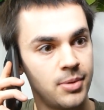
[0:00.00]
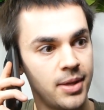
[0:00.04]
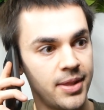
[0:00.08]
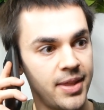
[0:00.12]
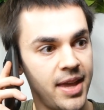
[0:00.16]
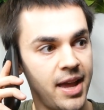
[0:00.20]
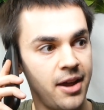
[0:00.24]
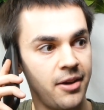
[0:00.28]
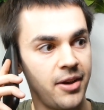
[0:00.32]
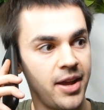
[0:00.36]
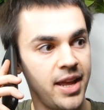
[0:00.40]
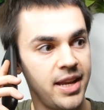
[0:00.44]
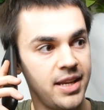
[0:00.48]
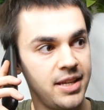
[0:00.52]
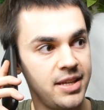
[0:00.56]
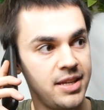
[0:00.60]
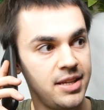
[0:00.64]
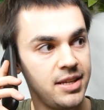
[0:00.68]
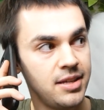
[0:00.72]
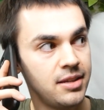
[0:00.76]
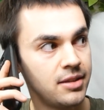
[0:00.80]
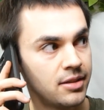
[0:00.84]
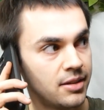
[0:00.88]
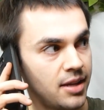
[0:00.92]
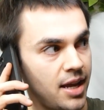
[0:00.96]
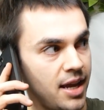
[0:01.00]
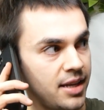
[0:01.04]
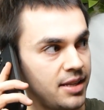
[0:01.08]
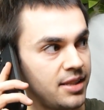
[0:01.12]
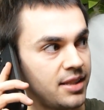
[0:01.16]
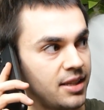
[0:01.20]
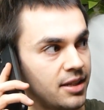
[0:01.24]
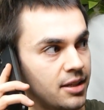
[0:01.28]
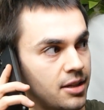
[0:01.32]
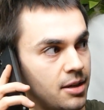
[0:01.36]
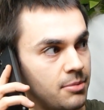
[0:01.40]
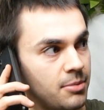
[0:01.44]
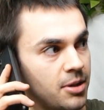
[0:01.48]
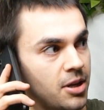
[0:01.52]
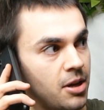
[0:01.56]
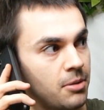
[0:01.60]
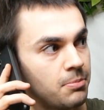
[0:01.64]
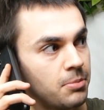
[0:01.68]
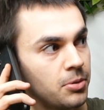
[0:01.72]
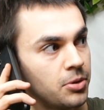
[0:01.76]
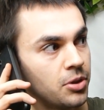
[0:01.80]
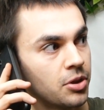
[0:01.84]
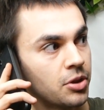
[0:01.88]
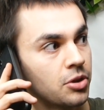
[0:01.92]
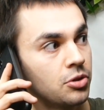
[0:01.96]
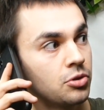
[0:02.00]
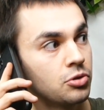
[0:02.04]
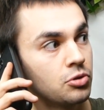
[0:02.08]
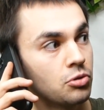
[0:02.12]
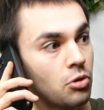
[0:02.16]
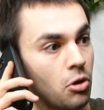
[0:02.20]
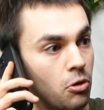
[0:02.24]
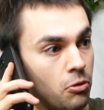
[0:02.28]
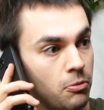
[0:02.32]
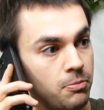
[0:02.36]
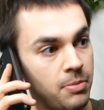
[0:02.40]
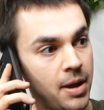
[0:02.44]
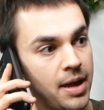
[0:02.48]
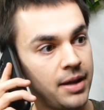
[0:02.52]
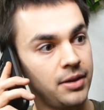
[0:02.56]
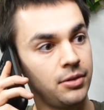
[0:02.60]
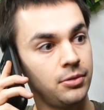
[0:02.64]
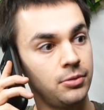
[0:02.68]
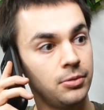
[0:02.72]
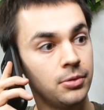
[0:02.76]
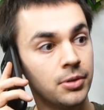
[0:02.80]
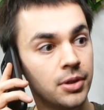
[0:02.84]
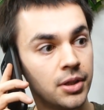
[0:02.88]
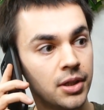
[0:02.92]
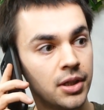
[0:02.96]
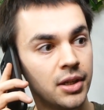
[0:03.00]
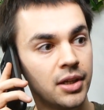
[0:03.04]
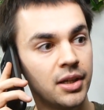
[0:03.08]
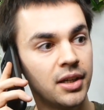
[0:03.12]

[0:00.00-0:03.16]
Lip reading: without anything coming up on the control panel.